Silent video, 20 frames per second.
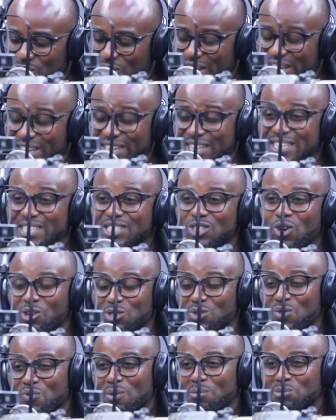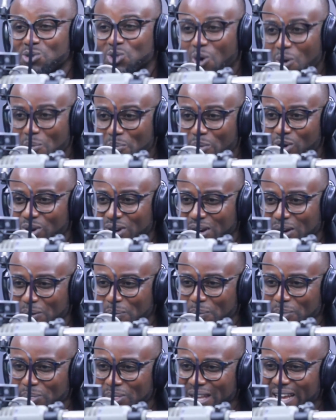so he's also from South Pond.
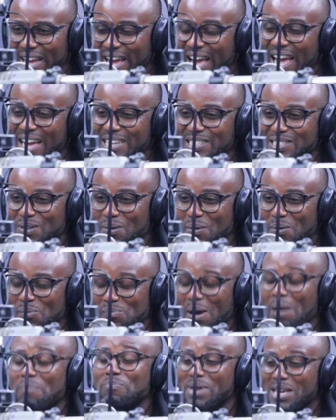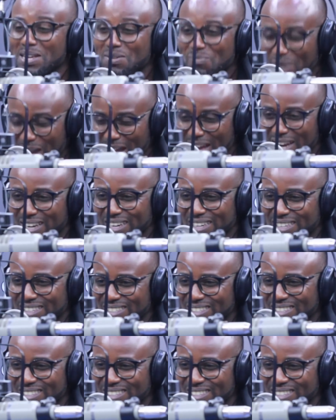And my main man,